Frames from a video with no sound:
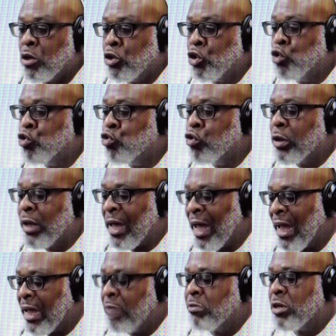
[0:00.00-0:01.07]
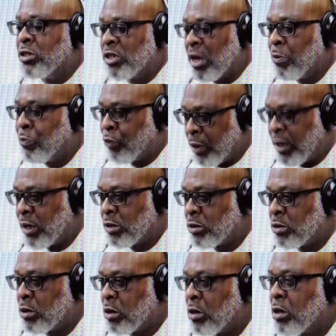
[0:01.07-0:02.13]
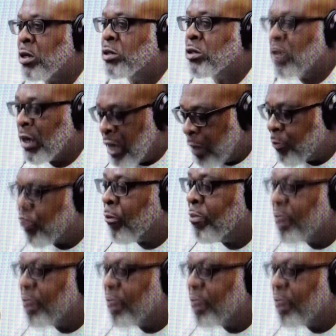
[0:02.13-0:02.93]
the dude came to J Prince to get